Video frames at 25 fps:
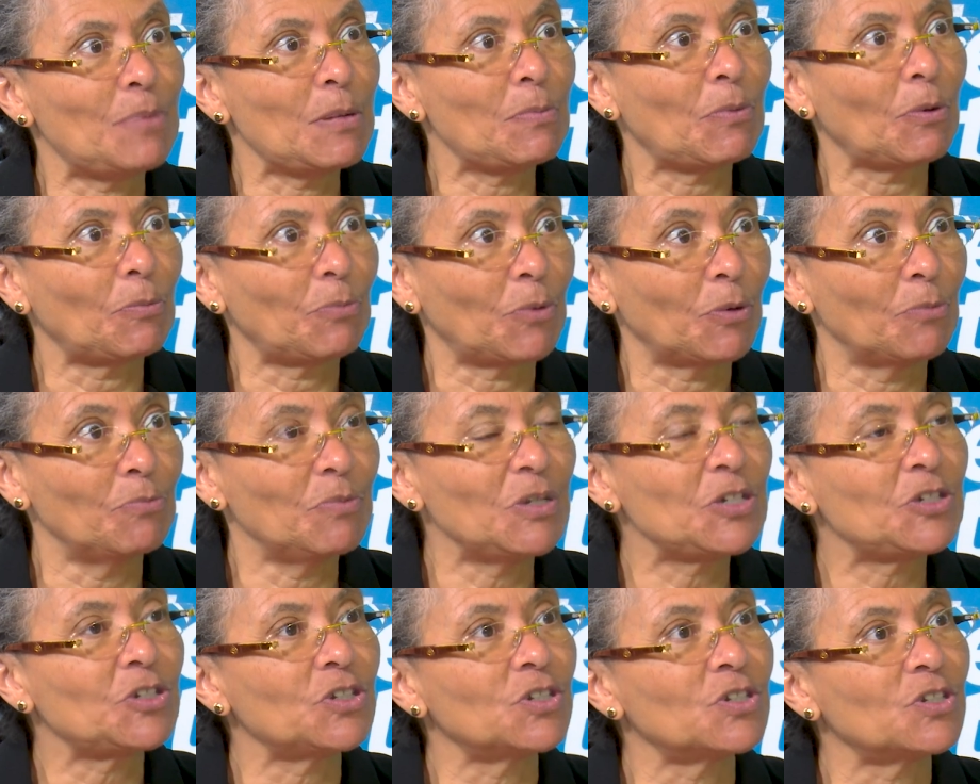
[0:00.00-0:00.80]
people
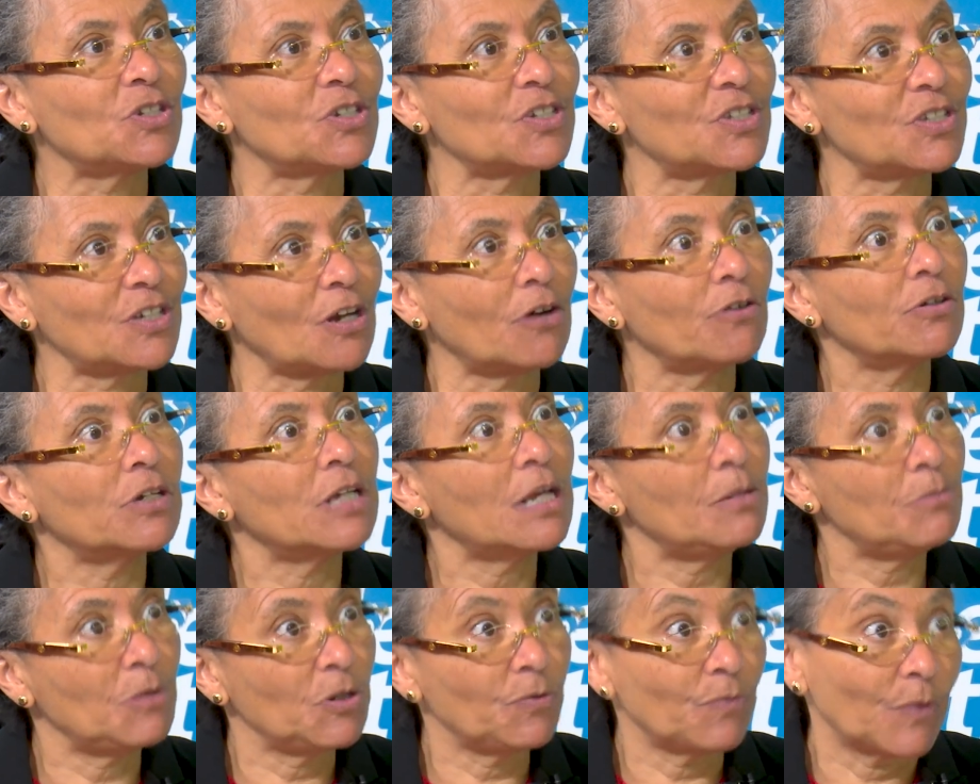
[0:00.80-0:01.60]
permission to start
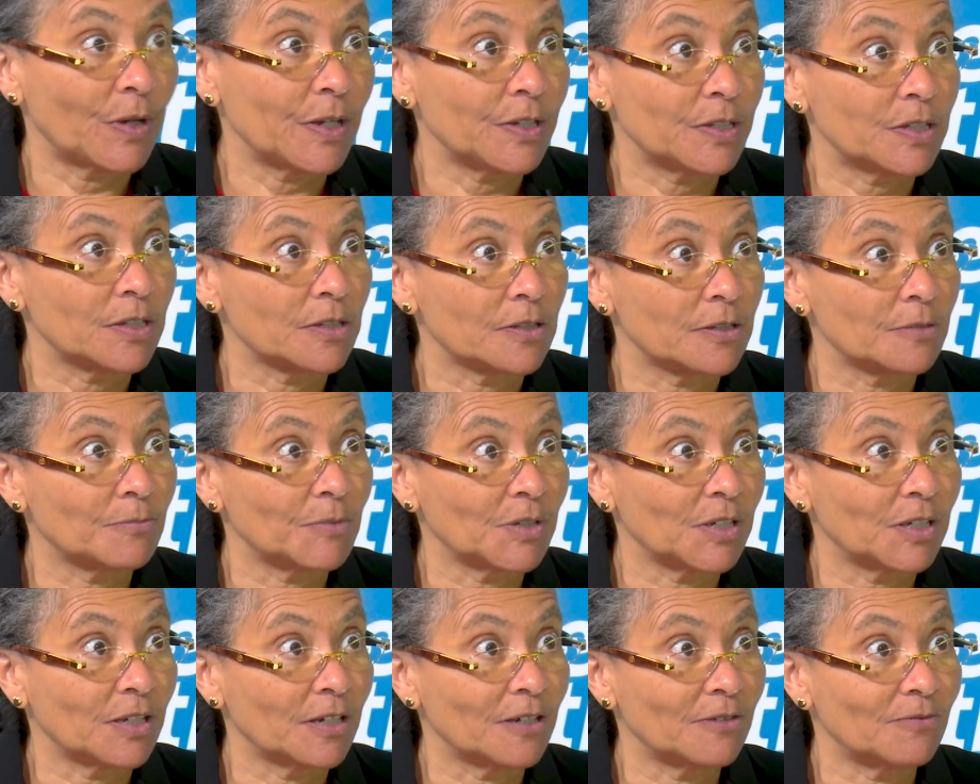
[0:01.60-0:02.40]
naming racism
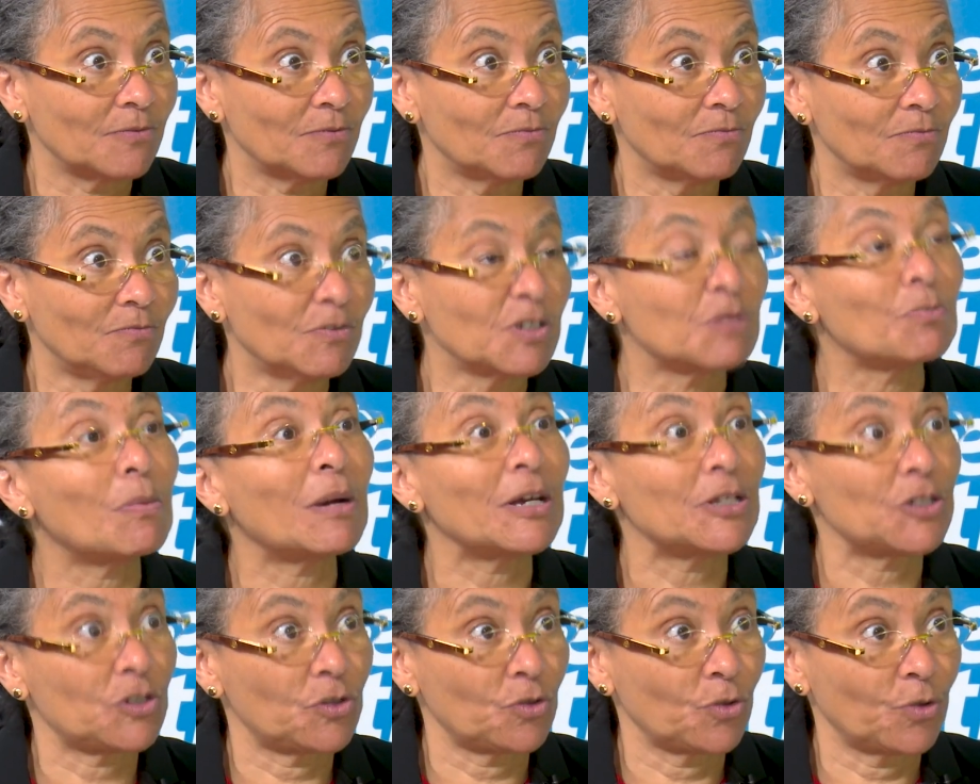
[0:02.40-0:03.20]
again with
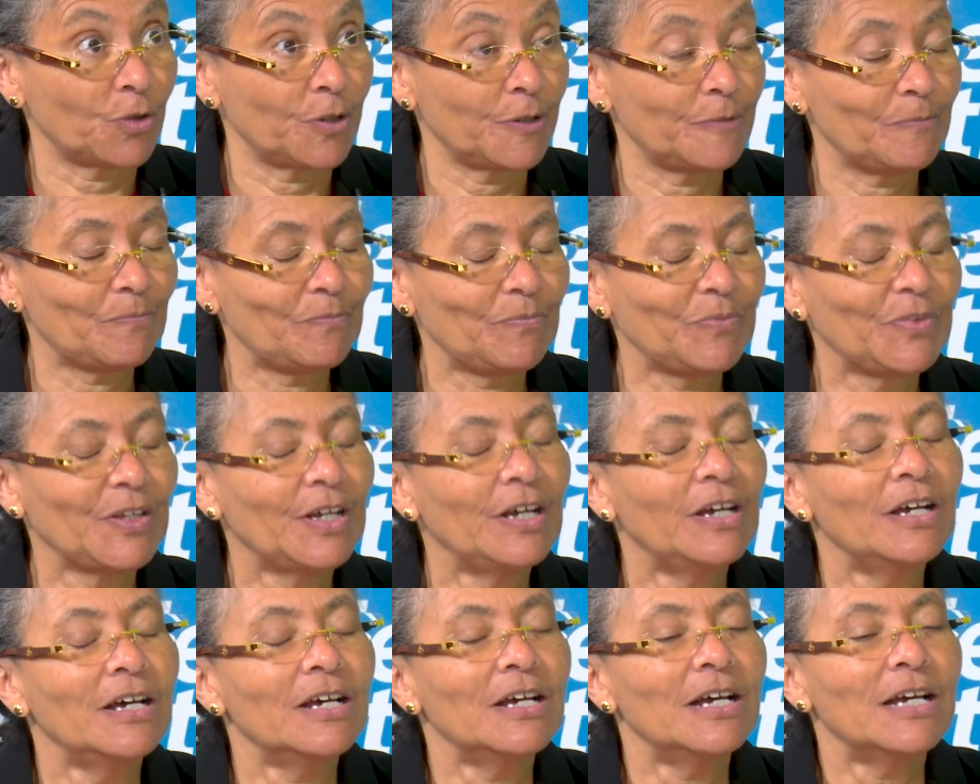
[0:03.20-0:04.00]
my story.
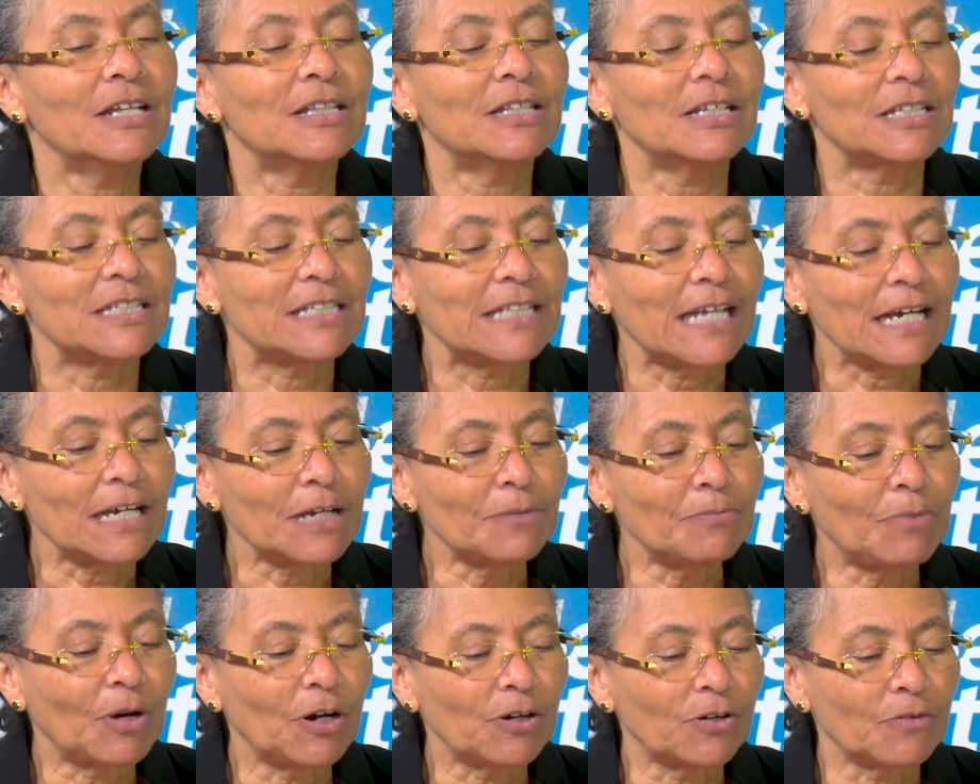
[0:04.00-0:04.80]
The
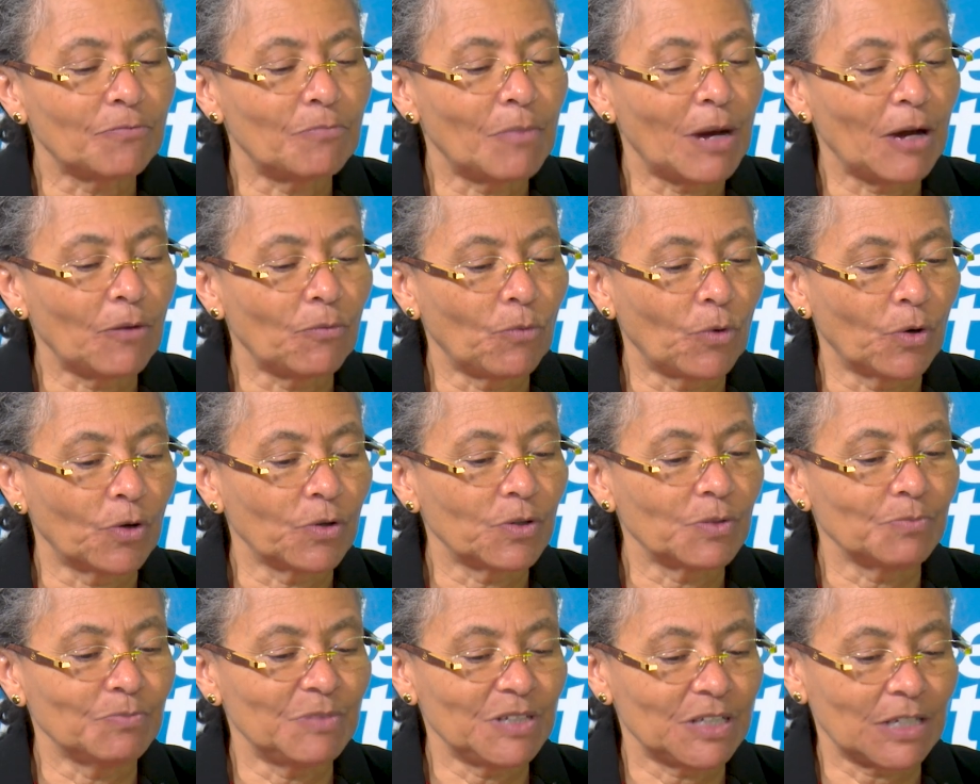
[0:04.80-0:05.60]
second part of my
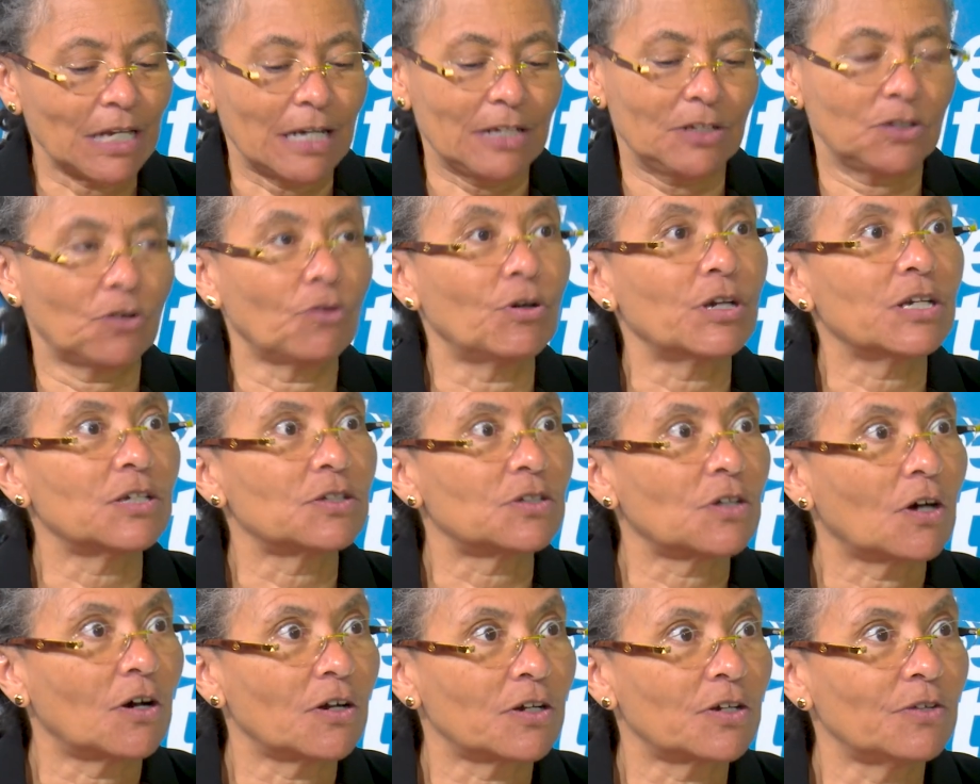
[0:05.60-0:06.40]
work, besides going
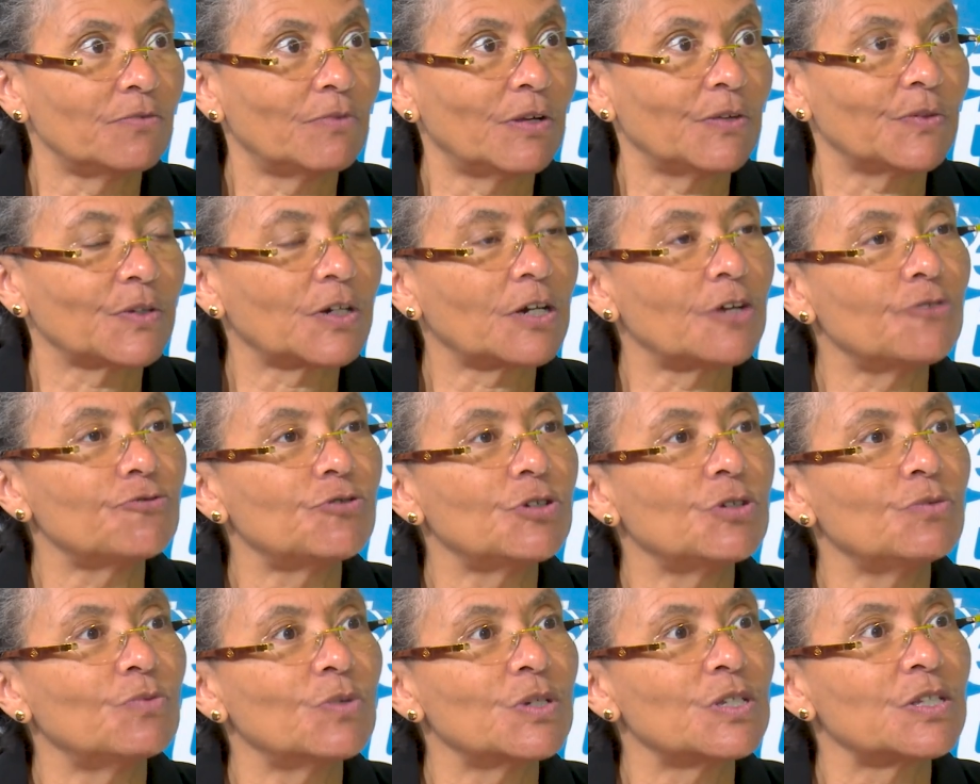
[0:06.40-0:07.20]
and talking around the
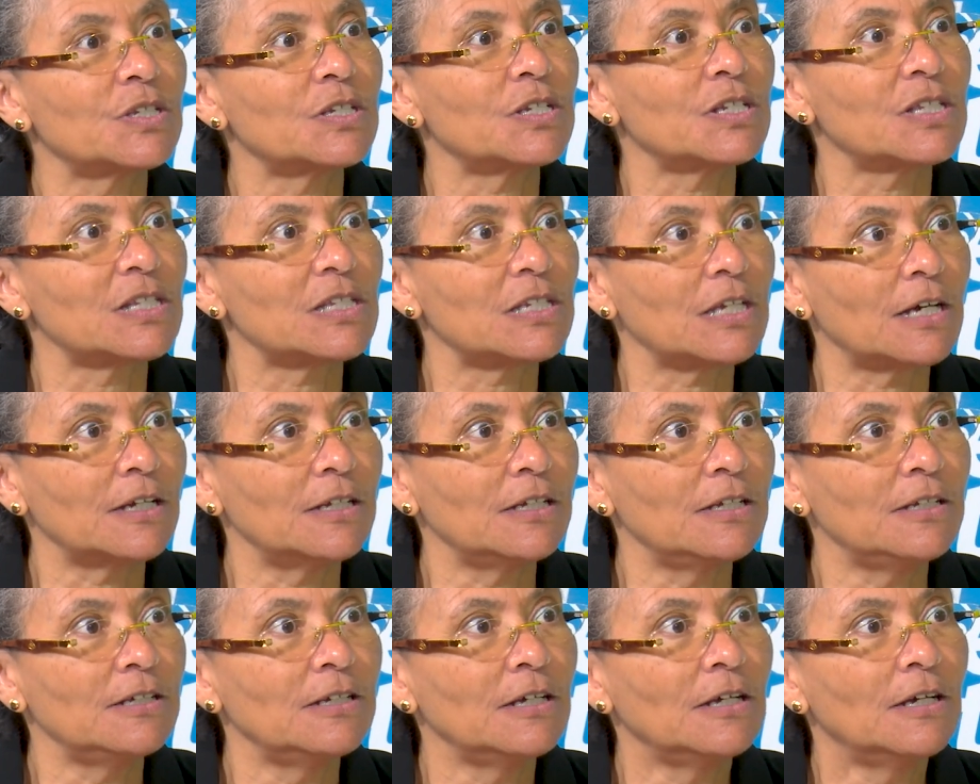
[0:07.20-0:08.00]
country, was to
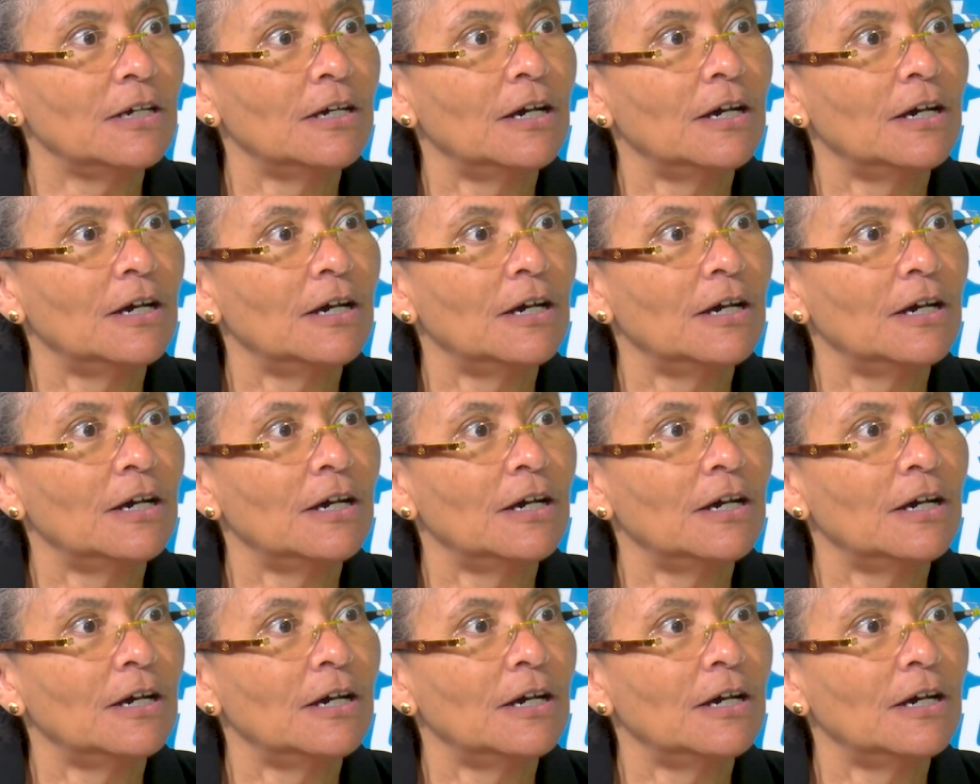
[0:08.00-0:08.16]
study